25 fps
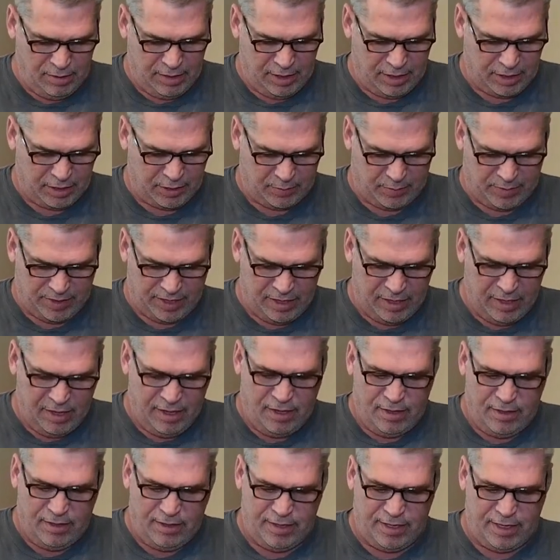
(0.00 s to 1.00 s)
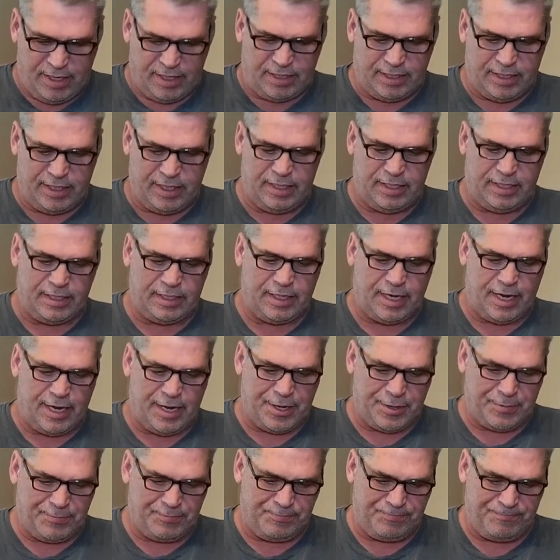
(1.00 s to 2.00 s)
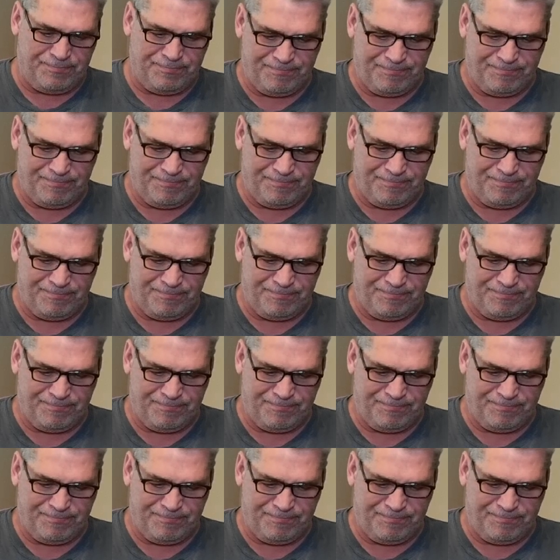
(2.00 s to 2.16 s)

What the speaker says: explain. This is a